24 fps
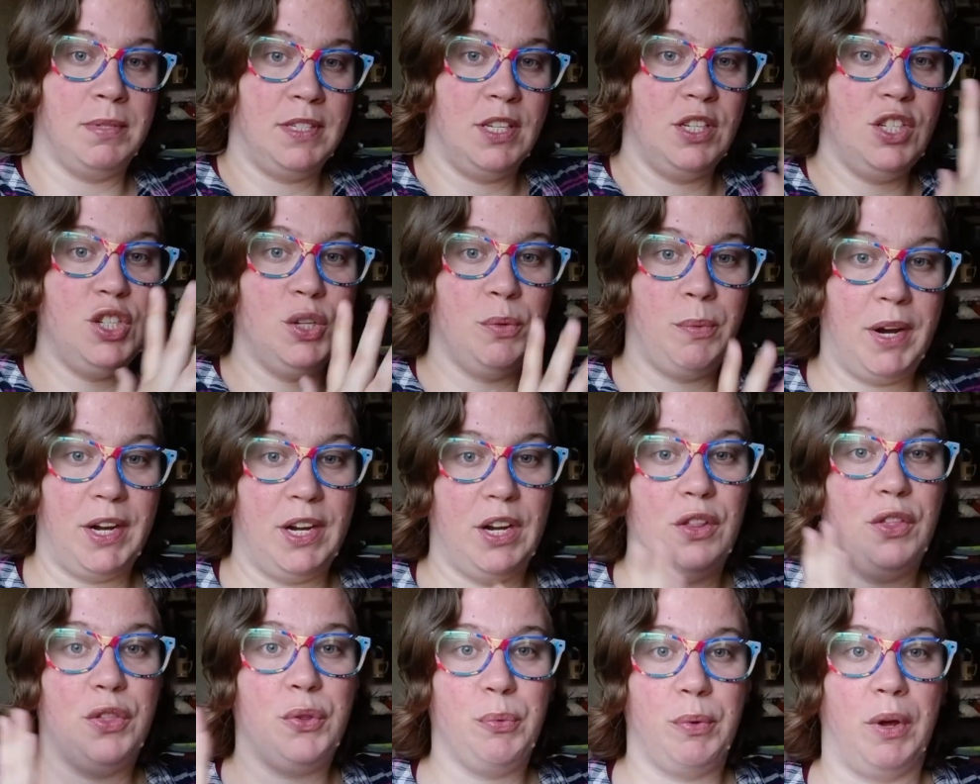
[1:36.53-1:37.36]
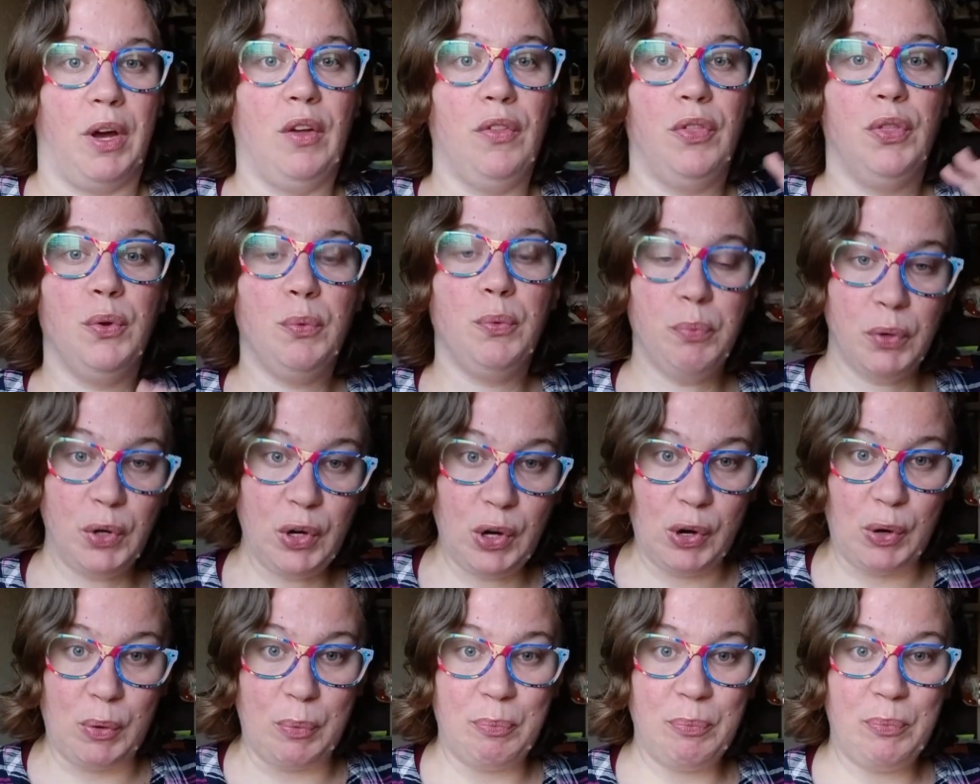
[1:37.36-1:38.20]
situated throughout the
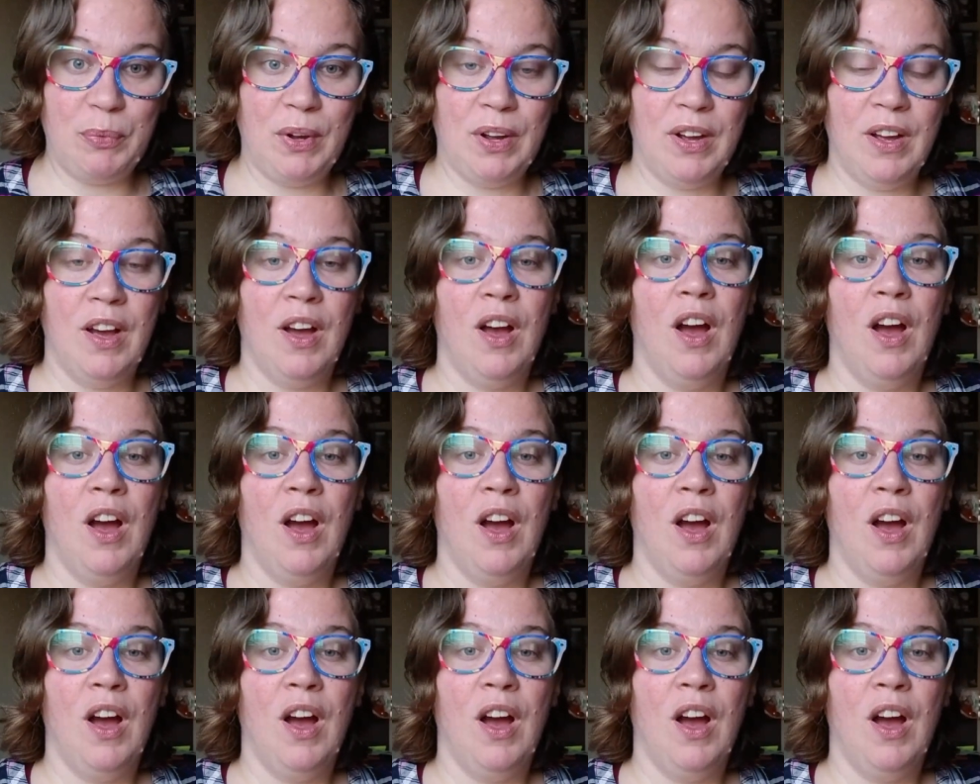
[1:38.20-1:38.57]
room